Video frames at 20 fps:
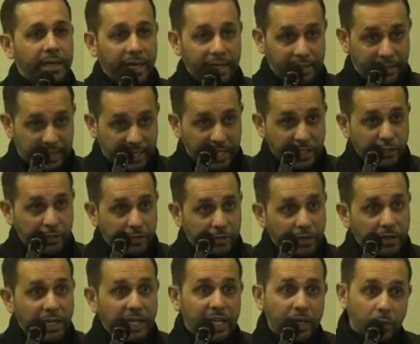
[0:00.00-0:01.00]
At the age
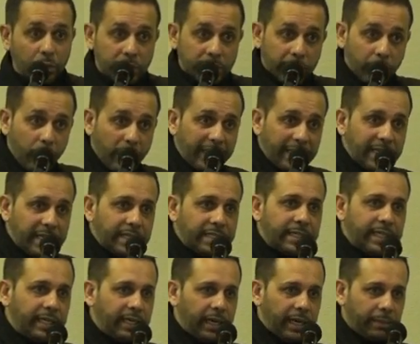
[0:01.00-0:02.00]
of three, he was a
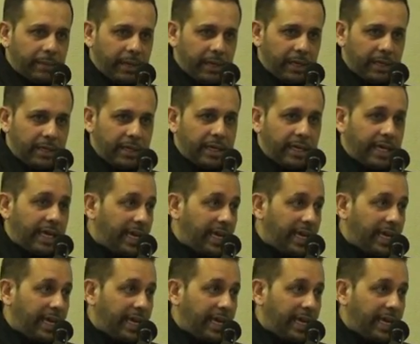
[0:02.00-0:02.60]
witness in Karbala.